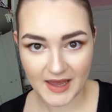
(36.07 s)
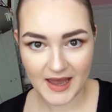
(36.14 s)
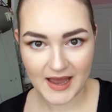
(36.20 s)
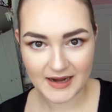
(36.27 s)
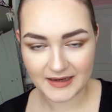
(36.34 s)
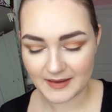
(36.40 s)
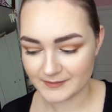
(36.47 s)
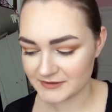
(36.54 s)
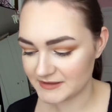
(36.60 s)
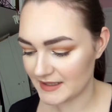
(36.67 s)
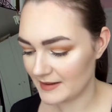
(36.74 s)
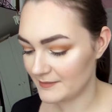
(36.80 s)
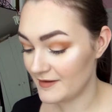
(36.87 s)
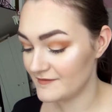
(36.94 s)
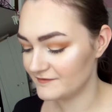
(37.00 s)
I nabbed
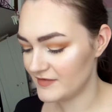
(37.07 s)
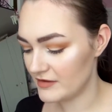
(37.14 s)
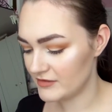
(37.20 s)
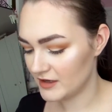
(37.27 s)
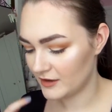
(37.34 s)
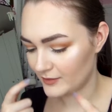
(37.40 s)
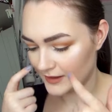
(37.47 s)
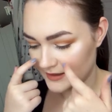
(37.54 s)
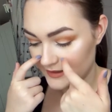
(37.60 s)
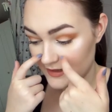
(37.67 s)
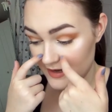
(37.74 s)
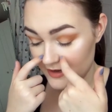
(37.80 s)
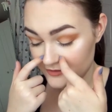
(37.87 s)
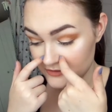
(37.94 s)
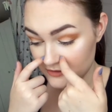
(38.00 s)
them very quickly. I
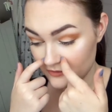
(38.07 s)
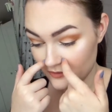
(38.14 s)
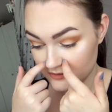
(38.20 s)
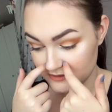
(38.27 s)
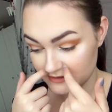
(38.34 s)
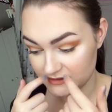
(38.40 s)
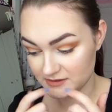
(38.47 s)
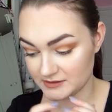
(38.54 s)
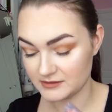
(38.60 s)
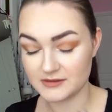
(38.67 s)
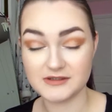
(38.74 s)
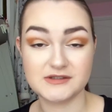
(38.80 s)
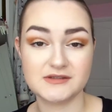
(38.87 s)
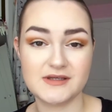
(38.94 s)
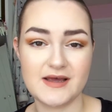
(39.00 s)
literally ordered
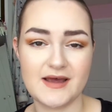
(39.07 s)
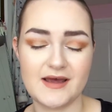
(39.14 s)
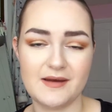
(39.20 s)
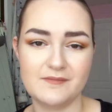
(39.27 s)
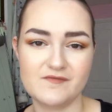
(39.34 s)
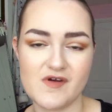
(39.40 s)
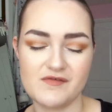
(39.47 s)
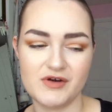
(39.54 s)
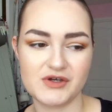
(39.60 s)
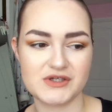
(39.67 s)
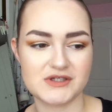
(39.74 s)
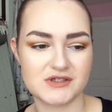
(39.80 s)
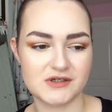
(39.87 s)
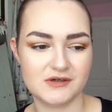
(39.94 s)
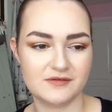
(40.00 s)
this Revolution
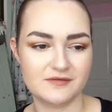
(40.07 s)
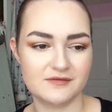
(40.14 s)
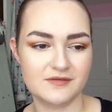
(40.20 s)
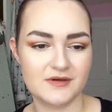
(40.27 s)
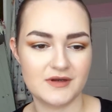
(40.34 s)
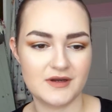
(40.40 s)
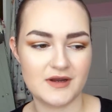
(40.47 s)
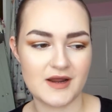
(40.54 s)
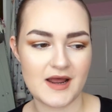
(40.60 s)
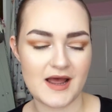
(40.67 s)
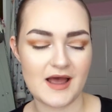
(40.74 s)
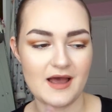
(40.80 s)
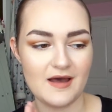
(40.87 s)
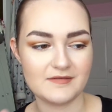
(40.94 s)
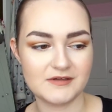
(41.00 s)
stuff
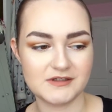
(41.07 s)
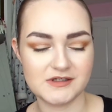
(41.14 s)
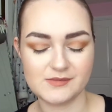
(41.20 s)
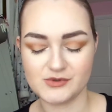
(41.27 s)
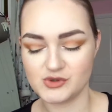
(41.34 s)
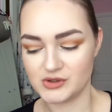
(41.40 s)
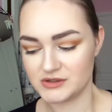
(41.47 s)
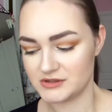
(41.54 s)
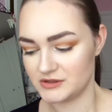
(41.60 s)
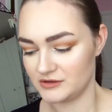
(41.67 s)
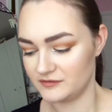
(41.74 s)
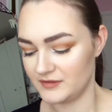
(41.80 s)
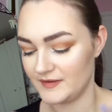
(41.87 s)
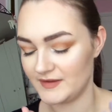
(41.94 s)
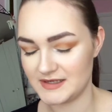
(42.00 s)
after the Superdrug
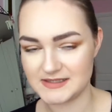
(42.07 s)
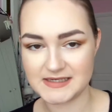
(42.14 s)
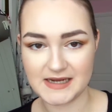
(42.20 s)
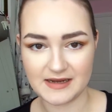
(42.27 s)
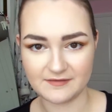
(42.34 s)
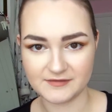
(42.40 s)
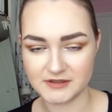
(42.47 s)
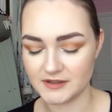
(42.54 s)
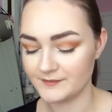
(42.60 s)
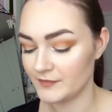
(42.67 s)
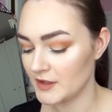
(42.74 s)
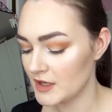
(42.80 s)
stuff, like the day after.